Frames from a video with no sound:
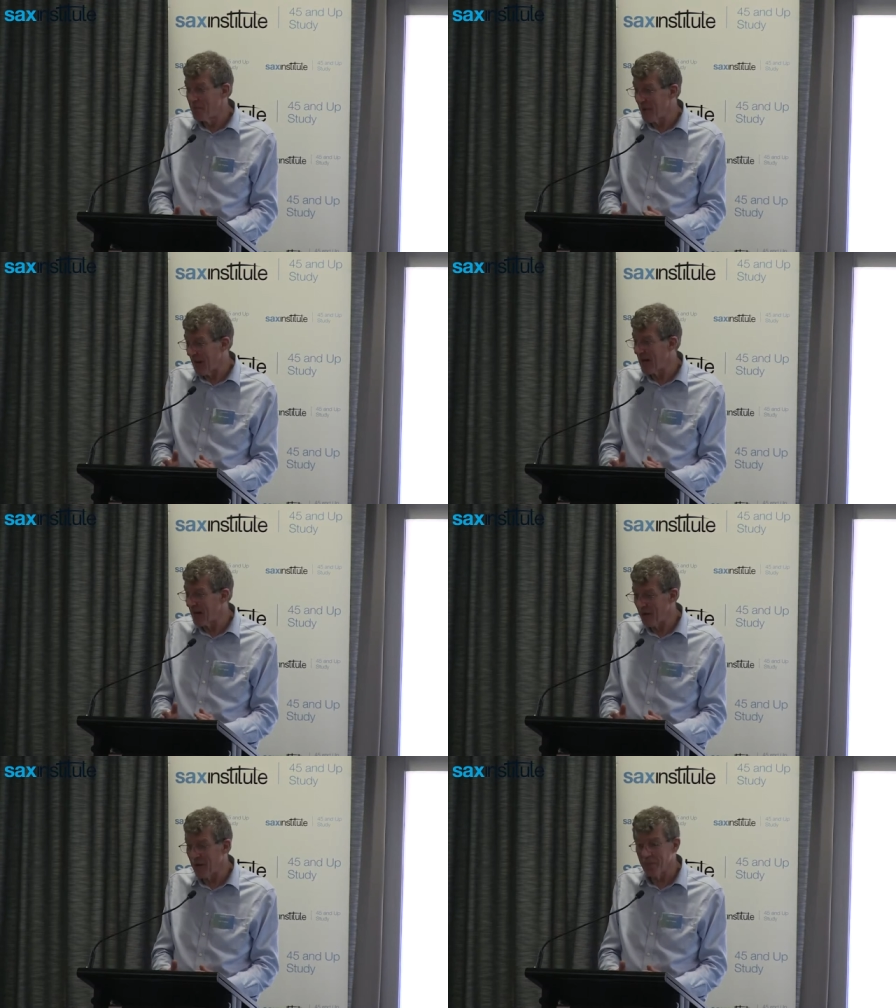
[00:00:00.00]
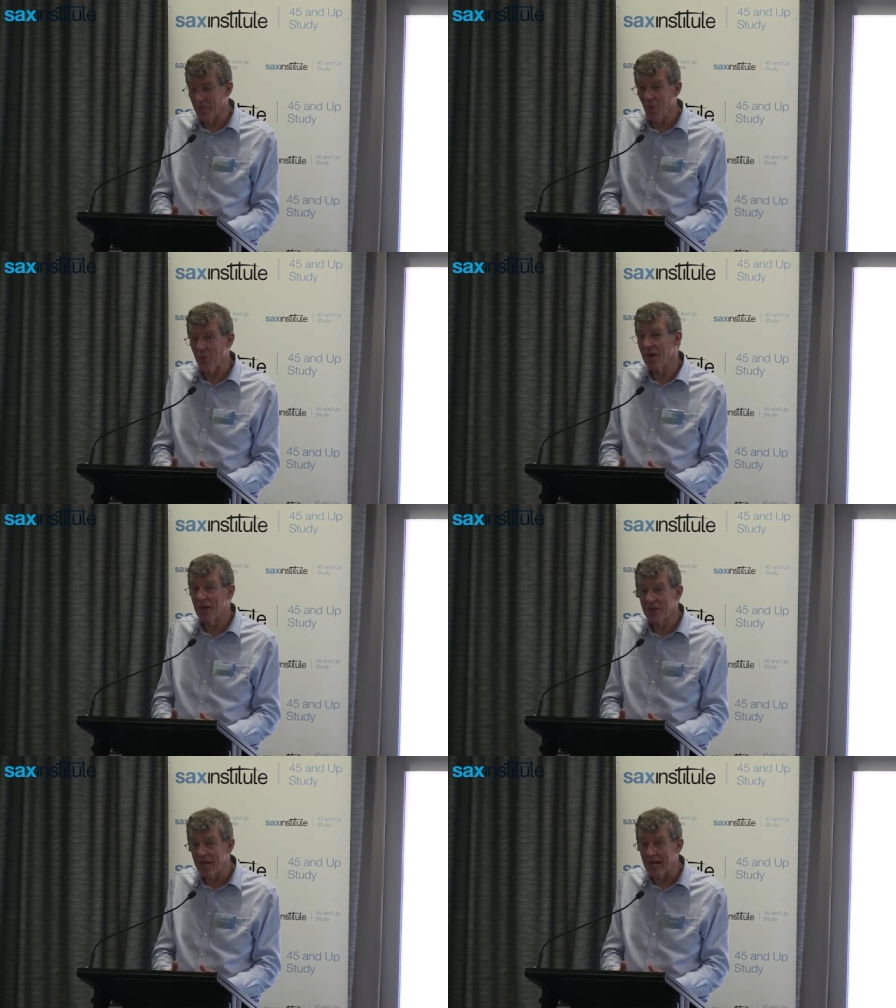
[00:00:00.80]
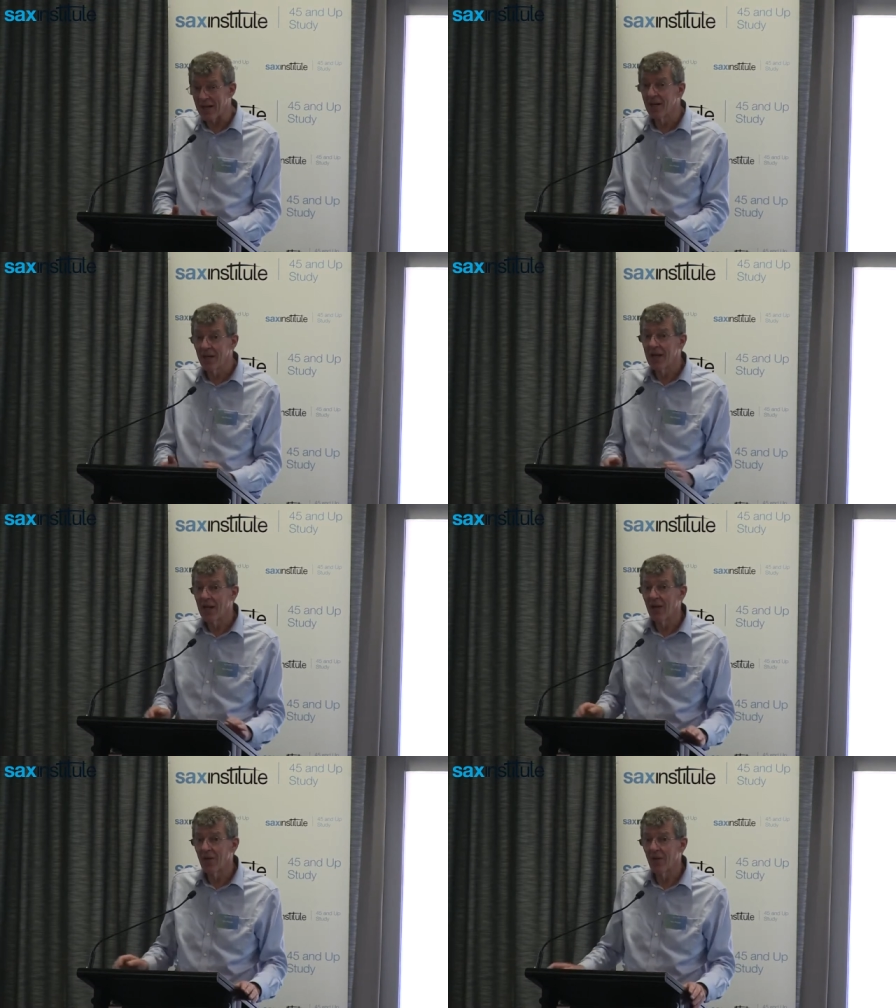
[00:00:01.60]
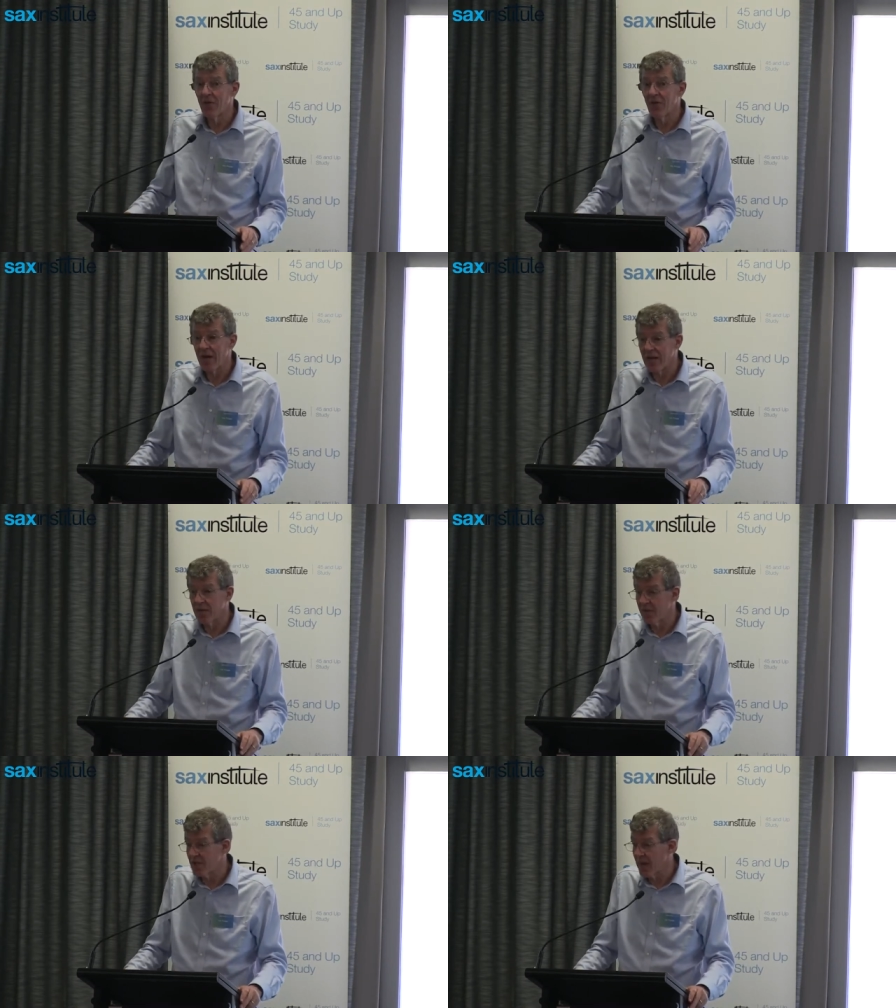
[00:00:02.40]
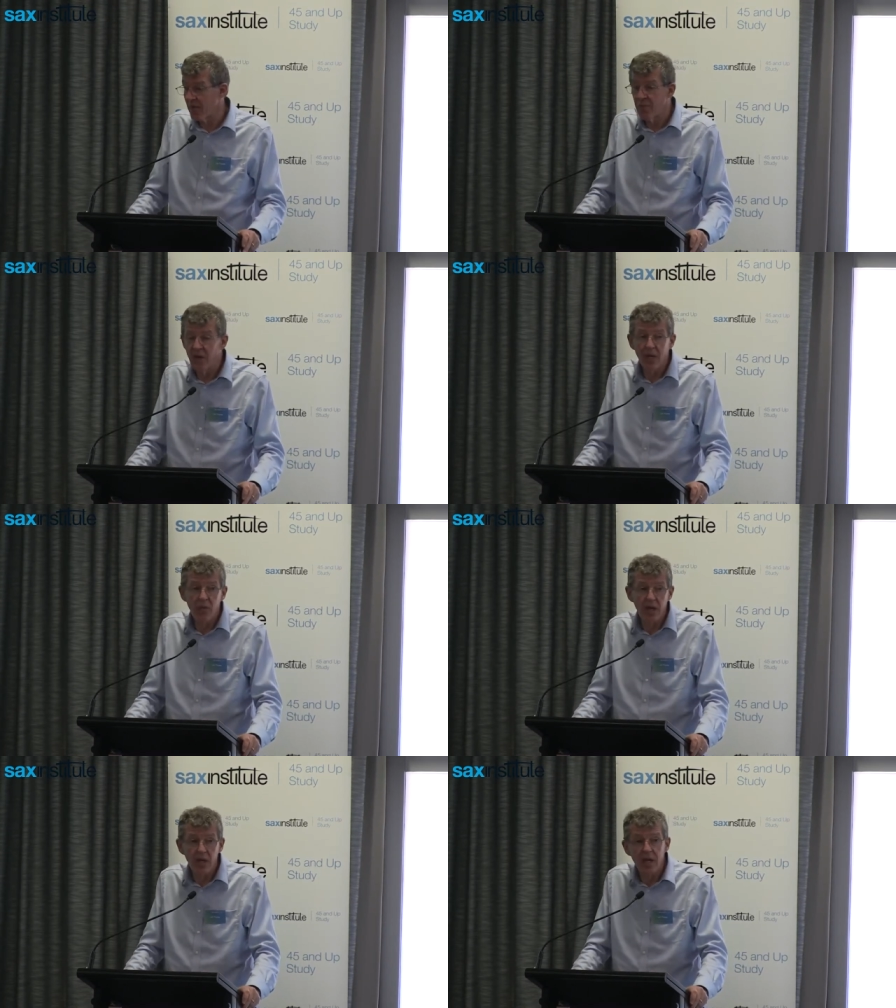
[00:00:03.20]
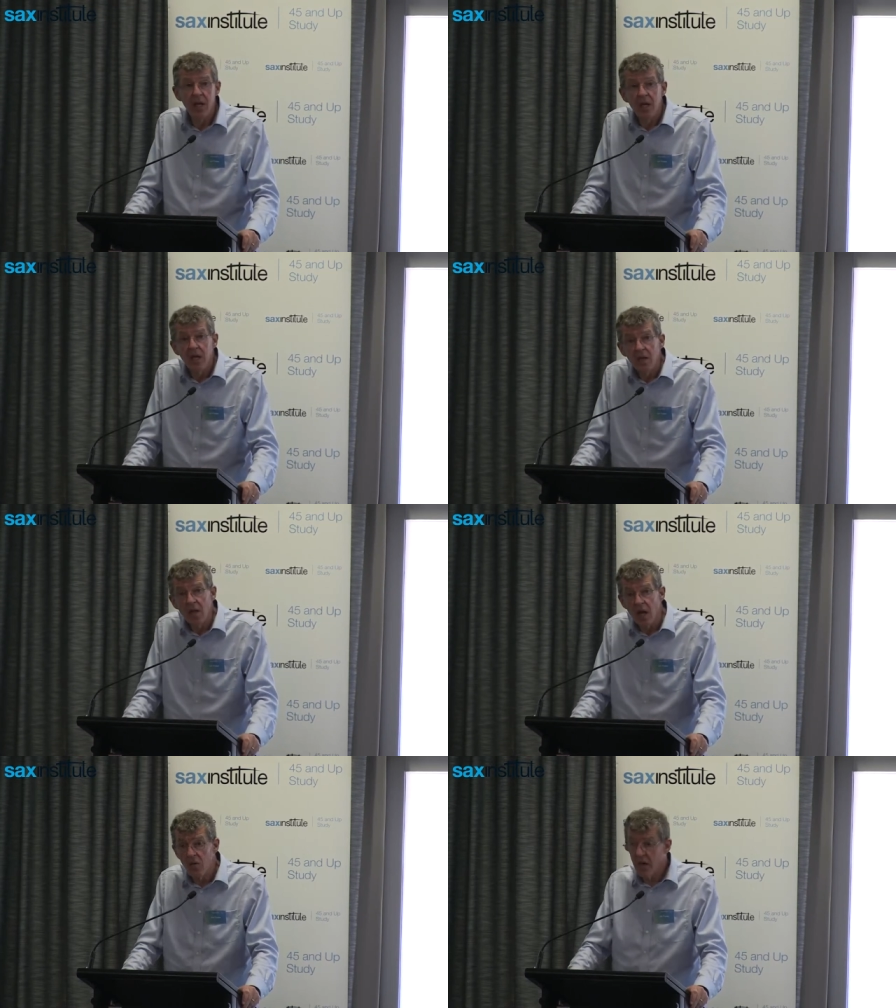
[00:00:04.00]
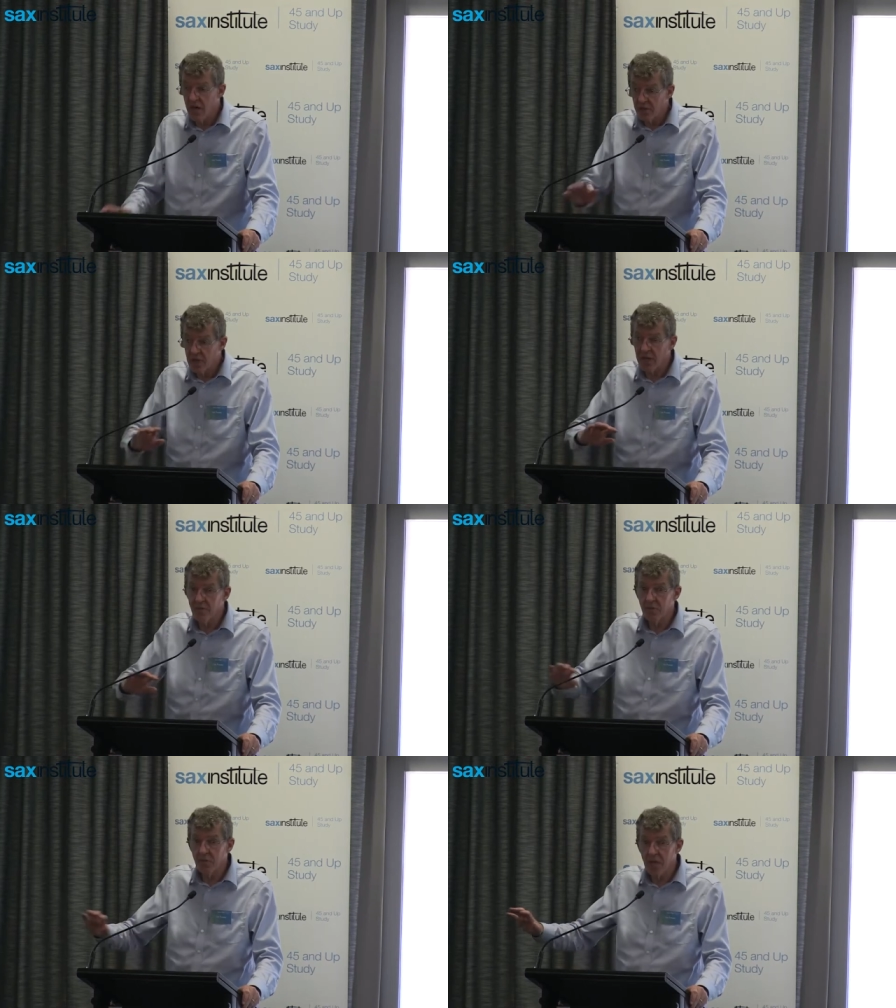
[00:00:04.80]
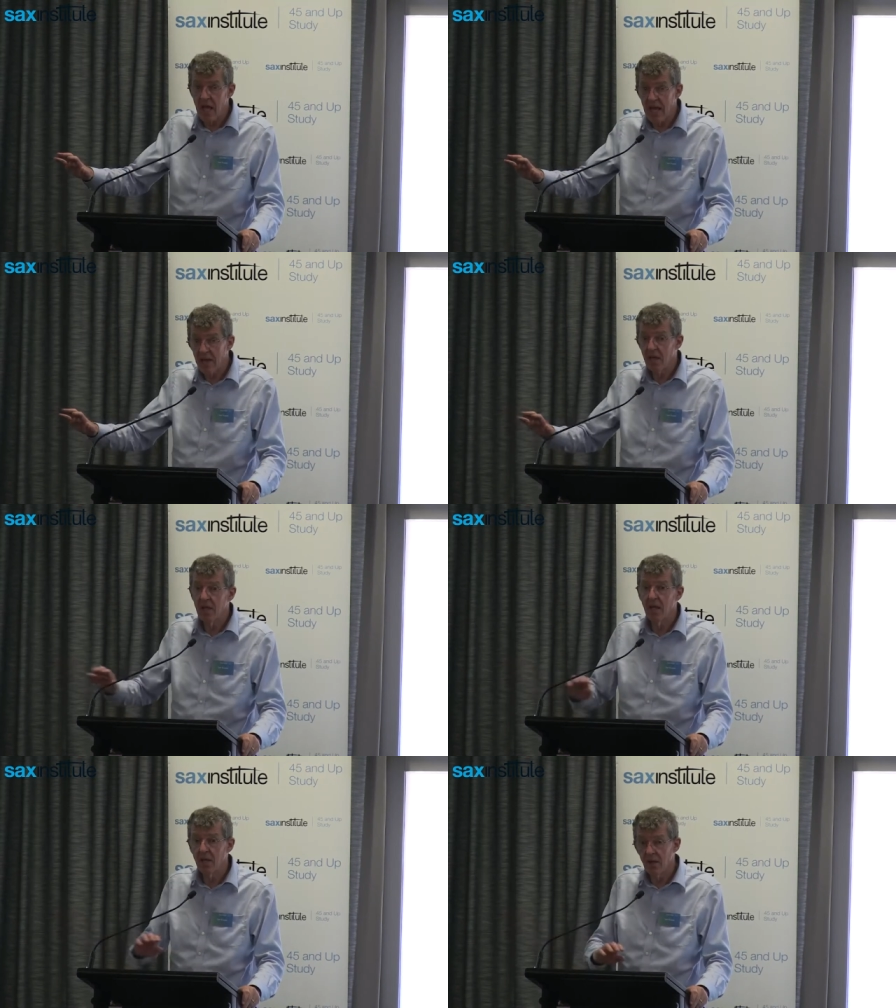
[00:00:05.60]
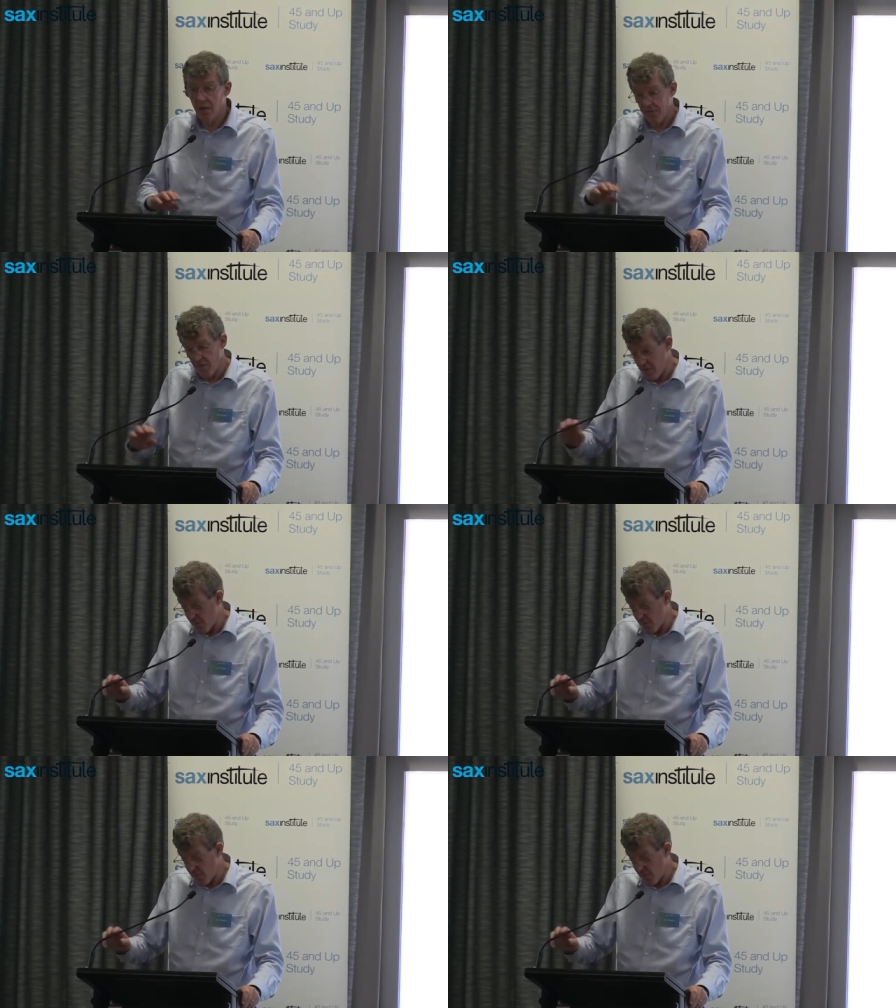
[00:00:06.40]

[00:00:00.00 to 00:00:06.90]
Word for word: by an appropriate date and therefore it had to be spent pretty quickly. Now we have time to plan and therefore there